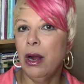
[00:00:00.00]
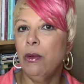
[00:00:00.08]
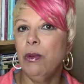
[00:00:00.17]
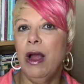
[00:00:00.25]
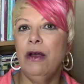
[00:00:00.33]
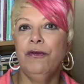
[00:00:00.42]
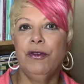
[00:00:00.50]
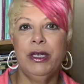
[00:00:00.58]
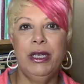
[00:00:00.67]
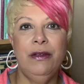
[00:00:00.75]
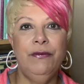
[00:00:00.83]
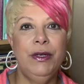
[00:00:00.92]
around
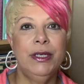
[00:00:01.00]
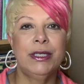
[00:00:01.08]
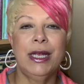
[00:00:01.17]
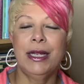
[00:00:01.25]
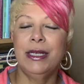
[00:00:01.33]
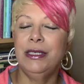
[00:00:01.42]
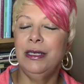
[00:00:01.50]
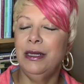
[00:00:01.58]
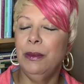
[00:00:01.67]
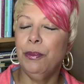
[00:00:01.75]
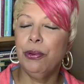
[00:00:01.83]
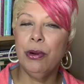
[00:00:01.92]
forgiveness, like I said,
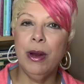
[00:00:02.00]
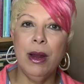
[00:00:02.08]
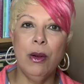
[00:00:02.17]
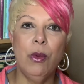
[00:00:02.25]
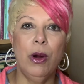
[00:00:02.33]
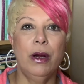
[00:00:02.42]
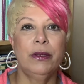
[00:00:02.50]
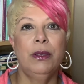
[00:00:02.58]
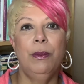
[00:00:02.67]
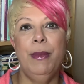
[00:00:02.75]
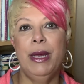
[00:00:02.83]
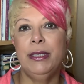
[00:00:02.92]
the prayer work, the
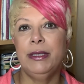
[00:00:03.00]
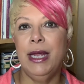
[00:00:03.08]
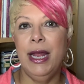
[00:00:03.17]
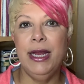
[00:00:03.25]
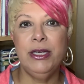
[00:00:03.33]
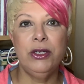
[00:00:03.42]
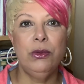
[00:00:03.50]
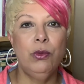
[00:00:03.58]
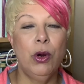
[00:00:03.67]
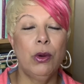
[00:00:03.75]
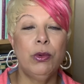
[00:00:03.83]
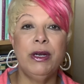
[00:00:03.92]
meditation
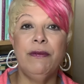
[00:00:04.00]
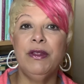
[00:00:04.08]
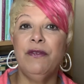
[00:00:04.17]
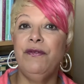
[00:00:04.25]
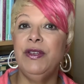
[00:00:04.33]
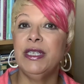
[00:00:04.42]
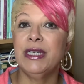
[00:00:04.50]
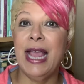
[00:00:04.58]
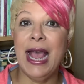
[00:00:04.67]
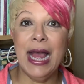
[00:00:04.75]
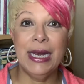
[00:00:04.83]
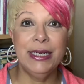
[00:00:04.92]
work, whatever the
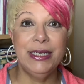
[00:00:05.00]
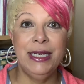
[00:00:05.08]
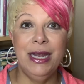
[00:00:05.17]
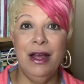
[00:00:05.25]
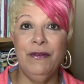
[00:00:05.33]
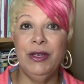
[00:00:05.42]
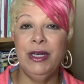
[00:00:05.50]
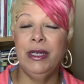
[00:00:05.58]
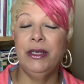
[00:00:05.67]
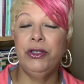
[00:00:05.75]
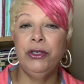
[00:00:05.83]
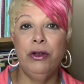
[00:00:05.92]
physicality of it
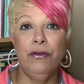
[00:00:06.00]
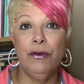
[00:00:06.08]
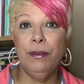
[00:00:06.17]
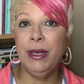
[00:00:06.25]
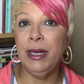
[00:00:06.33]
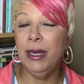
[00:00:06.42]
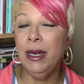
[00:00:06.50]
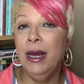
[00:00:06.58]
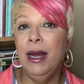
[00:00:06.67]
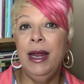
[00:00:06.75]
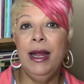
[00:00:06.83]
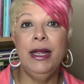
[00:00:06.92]
is. For me,
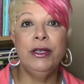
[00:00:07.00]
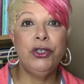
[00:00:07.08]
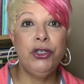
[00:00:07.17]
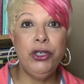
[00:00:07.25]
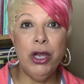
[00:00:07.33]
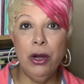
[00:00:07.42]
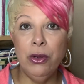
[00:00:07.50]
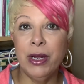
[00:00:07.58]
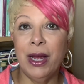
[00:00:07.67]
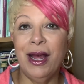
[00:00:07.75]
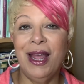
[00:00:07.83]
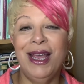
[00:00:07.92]
it's
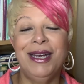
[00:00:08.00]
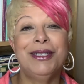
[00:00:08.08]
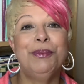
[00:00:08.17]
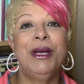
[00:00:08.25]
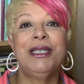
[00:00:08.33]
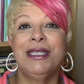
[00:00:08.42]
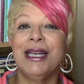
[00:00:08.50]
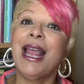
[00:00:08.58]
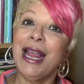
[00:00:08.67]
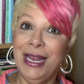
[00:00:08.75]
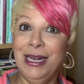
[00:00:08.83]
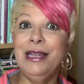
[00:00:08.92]
yoga. And as much and
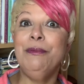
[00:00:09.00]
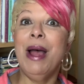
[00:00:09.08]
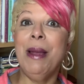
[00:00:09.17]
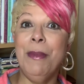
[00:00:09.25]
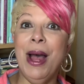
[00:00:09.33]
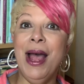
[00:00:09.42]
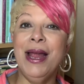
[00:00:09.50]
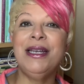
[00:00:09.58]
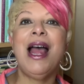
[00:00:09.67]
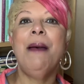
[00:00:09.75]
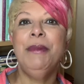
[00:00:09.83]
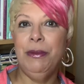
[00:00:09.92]
in my mind,
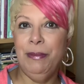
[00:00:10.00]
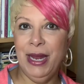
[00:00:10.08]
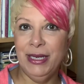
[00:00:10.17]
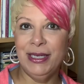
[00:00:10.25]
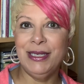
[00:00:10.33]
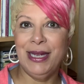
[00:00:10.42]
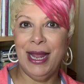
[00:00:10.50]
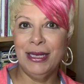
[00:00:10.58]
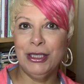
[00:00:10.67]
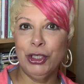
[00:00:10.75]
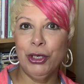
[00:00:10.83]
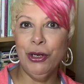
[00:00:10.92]
I'm an amazing
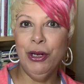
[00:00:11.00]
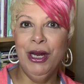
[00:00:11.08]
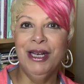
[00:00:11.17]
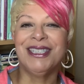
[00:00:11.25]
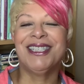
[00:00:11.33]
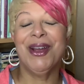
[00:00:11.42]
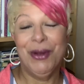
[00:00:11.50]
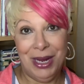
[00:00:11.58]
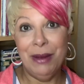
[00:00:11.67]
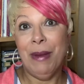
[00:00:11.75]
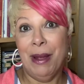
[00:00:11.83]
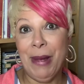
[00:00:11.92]
dancer. So
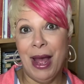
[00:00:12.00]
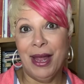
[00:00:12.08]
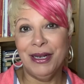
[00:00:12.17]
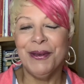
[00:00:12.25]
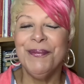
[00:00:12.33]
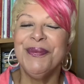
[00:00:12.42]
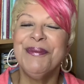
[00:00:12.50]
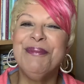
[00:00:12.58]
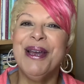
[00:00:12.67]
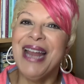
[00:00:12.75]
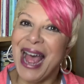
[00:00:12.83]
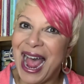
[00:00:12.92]
in my mind,
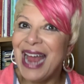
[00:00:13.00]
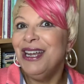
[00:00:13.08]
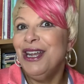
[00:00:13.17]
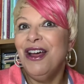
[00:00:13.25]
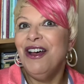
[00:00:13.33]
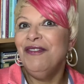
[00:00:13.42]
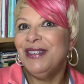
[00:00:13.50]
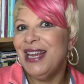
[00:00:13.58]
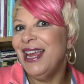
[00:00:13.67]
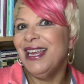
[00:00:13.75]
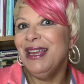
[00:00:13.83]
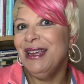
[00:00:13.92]
but I love
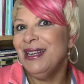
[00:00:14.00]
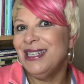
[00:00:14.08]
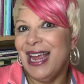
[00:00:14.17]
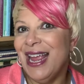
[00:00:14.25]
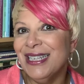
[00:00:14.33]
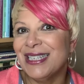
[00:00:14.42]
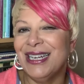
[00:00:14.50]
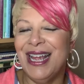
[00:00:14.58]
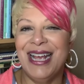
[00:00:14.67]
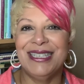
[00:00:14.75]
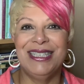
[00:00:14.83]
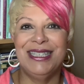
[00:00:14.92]
taking dance
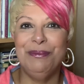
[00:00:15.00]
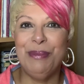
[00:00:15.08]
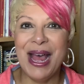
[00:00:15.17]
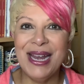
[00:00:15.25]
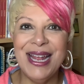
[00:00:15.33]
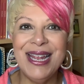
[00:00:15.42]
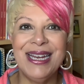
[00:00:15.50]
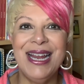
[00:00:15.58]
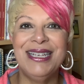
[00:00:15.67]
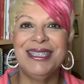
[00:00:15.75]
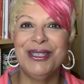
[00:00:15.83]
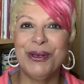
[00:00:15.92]
classes and ballet
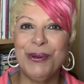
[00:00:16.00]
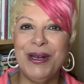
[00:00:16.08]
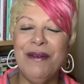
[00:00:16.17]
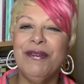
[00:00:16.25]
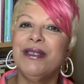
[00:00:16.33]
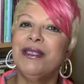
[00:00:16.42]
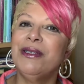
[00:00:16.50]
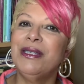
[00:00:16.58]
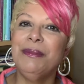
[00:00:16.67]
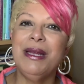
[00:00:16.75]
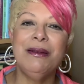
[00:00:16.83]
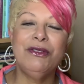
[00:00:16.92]
classes or whatever. And so
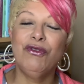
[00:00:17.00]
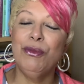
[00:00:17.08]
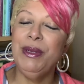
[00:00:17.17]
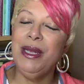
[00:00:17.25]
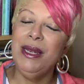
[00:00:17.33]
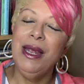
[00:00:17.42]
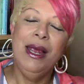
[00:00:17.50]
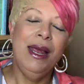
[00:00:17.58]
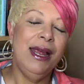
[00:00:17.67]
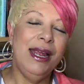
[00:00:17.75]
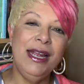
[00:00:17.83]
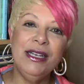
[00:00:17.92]
sometimes for me,
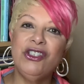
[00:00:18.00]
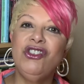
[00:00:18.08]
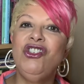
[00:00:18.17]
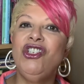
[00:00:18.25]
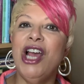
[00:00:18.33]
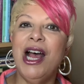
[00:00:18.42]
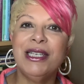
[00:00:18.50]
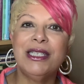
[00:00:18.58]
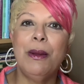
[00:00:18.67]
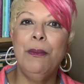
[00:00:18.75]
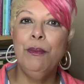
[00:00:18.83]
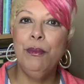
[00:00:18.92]
it's just
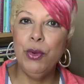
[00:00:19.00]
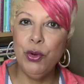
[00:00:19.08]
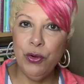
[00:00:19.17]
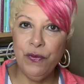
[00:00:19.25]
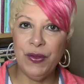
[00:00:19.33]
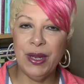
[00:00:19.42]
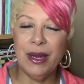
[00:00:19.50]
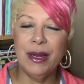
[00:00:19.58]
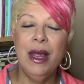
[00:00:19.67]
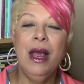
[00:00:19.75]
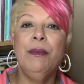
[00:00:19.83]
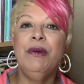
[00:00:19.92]
moving.
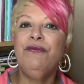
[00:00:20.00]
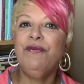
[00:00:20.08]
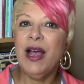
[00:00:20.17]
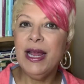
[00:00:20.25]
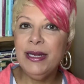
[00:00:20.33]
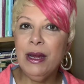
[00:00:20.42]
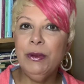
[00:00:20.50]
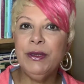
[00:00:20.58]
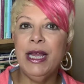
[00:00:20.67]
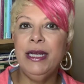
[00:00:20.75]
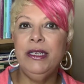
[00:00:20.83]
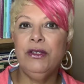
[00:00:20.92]
But find out what
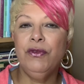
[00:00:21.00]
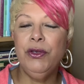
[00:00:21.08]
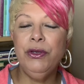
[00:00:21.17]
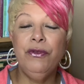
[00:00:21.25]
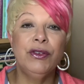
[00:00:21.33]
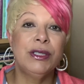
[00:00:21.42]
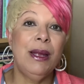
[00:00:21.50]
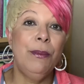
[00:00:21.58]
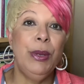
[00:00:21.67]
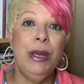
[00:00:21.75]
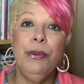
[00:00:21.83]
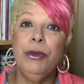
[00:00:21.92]
that is for you. For some
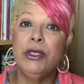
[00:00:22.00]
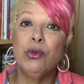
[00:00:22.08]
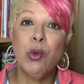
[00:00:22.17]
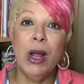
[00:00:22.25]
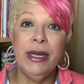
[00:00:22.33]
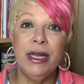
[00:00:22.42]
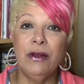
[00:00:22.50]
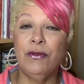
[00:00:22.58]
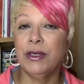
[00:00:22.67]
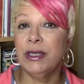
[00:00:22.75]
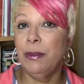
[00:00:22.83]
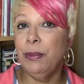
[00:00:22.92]
people, it's running.
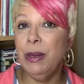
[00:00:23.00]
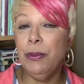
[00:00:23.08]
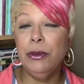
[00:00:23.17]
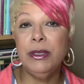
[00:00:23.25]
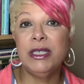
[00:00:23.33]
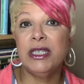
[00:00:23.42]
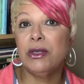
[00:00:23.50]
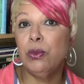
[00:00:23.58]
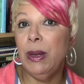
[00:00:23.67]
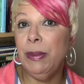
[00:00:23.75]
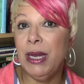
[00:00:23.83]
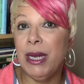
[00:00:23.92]
For some people, it's
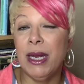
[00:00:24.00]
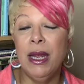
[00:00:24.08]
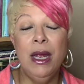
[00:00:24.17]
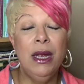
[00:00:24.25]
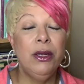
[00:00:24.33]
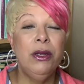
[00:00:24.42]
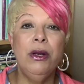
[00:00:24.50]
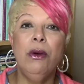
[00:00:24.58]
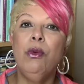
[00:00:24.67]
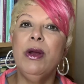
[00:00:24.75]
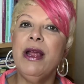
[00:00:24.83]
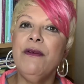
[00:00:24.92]
swimming.
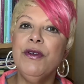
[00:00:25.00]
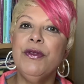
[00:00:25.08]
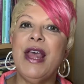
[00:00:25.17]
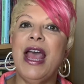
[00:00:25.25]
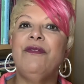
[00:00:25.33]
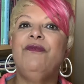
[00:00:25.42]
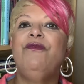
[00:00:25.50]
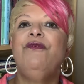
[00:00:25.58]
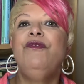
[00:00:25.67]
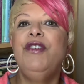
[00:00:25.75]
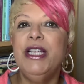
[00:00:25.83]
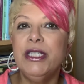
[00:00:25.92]
Whatever that
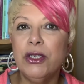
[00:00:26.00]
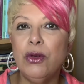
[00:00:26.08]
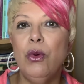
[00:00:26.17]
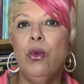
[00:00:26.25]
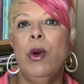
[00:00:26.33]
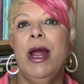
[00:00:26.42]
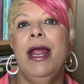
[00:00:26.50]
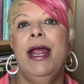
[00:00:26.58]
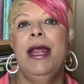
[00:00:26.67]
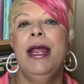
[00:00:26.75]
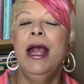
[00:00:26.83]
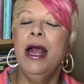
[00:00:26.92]
physical
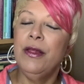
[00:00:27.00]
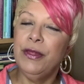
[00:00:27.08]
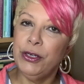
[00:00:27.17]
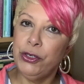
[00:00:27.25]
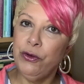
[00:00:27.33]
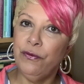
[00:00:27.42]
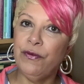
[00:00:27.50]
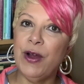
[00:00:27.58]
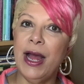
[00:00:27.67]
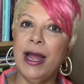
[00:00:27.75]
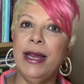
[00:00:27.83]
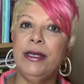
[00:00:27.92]
way that you
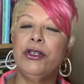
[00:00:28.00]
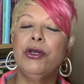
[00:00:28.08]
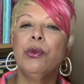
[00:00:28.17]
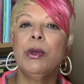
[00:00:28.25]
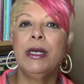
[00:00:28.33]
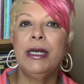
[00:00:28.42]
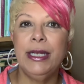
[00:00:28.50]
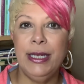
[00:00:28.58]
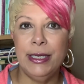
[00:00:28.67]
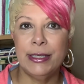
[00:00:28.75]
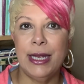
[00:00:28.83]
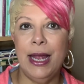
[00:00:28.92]
find to
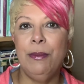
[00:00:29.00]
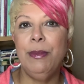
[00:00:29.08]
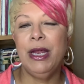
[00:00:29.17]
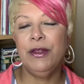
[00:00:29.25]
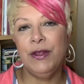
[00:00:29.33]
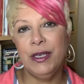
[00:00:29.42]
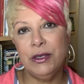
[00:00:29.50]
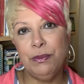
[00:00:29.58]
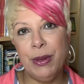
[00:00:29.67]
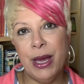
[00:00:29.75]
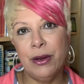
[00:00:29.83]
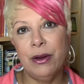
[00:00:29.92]
release and make things
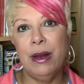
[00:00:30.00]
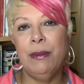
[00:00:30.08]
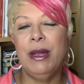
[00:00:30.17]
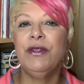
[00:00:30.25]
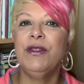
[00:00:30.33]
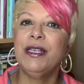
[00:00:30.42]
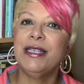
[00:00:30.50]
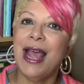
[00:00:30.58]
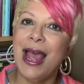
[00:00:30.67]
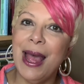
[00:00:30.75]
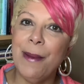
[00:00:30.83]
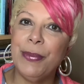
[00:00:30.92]
better and make things
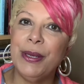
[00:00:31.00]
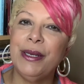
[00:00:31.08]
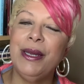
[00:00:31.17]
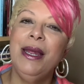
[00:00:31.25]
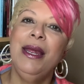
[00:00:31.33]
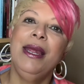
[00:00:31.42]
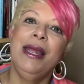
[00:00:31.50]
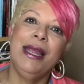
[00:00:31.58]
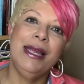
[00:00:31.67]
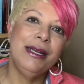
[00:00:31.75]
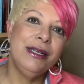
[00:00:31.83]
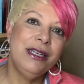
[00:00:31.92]
happen
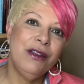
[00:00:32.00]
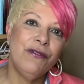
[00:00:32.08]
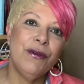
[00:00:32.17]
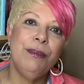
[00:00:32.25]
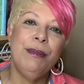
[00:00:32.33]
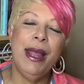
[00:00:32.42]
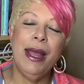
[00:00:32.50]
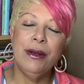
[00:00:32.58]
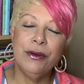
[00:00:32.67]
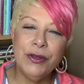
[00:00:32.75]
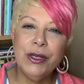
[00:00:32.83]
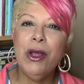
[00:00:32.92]
in a different
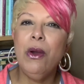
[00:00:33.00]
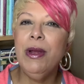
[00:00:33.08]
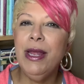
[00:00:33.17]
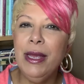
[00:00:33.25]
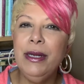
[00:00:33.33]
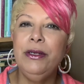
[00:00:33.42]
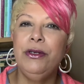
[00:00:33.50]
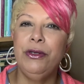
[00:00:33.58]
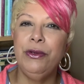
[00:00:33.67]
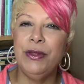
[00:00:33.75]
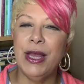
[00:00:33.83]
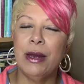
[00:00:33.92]
manner, then go ahead and
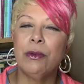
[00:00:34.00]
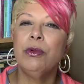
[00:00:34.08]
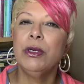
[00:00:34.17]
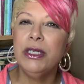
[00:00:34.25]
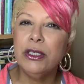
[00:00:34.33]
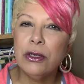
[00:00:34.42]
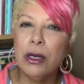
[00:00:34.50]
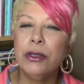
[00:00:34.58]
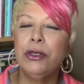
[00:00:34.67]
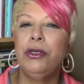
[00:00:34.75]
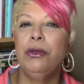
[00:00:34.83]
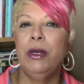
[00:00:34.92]
do that. Really
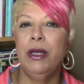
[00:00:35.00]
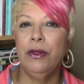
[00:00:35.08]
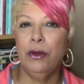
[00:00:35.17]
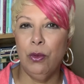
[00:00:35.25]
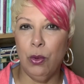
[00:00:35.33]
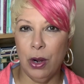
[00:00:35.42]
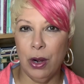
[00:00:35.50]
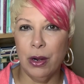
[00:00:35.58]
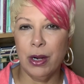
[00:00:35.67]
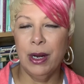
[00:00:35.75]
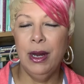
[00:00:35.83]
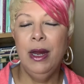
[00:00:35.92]
start doing the work.